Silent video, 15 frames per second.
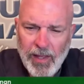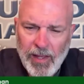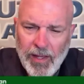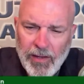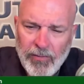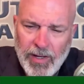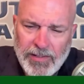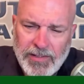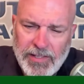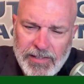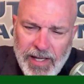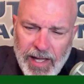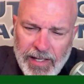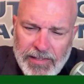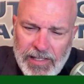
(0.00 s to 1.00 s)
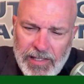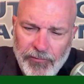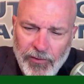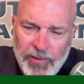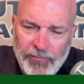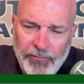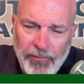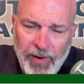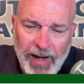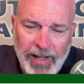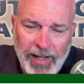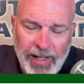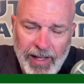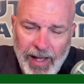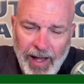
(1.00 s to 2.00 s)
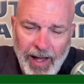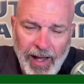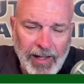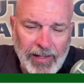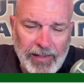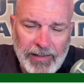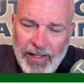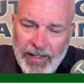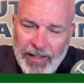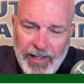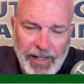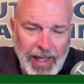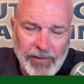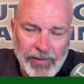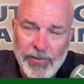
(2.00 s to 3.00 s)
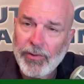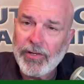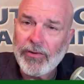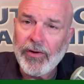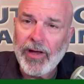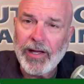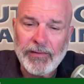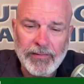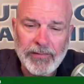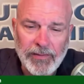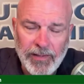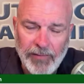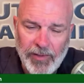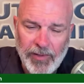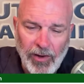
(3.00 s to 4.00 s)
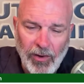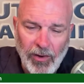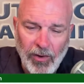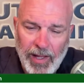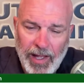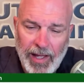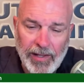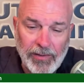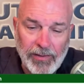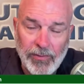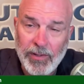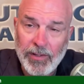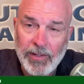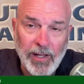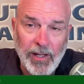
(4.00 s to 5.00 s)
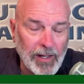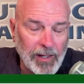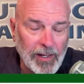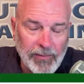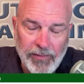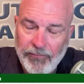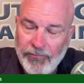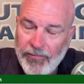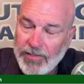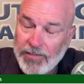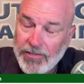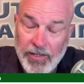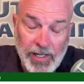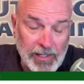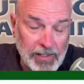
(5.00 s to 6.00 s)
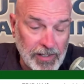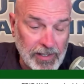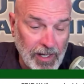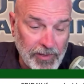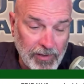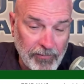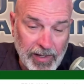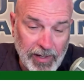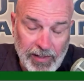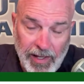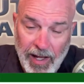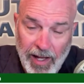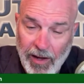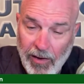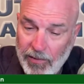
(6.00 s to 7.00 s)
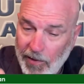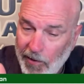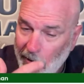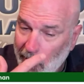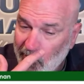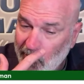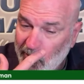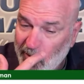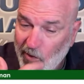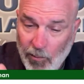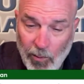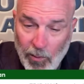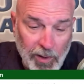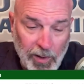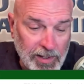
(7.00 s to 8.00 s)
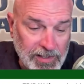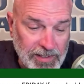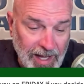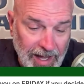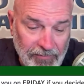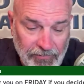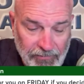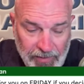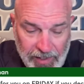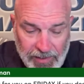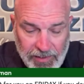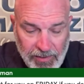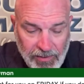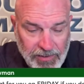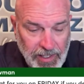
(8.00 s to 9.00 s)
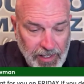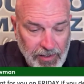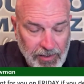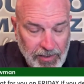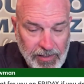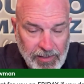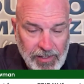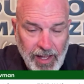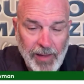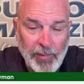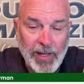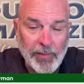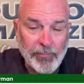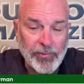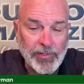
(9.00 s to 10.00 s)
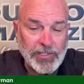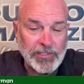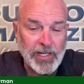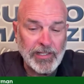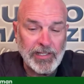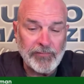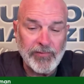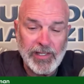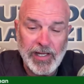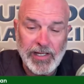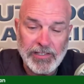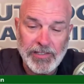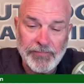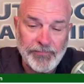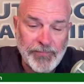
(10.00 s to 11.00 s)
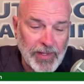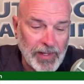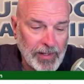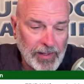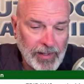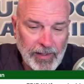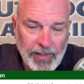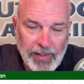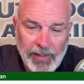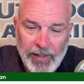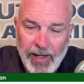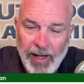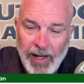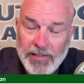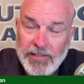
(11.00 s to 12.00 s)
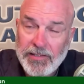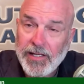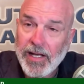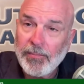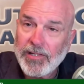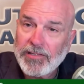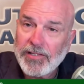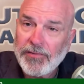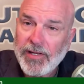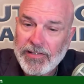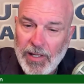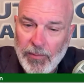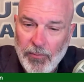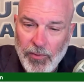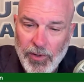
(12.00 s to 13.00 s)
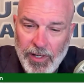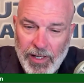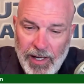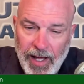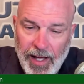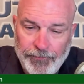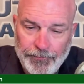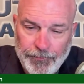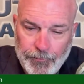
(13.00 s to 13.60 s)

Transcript: Greg says, got a seat for me Friday. Uh, I can't do it, Greg. Love to go. Can't do it. Uh, the fish they're getting down there right now Doug Ward is on fish. Looks like a good time. I appreciate the invitation. Uh, I just got a bunch of things I'm working on,